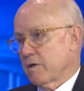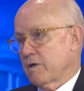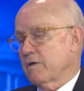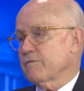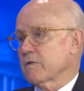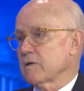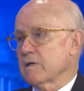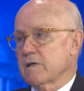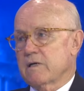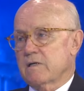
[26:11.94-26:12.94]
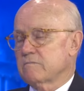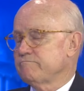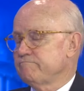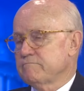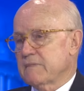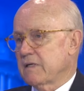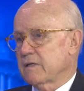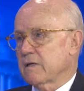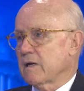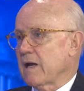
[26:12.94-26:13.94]
differently, and it
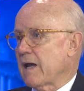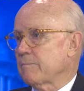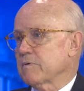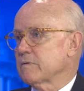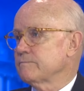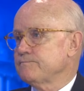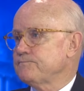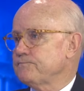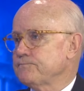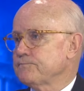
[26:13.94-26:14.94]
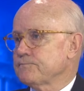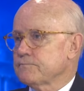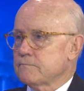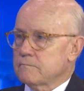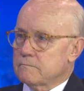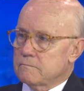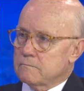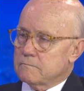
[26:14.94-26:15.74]
ain't gonna happen the governor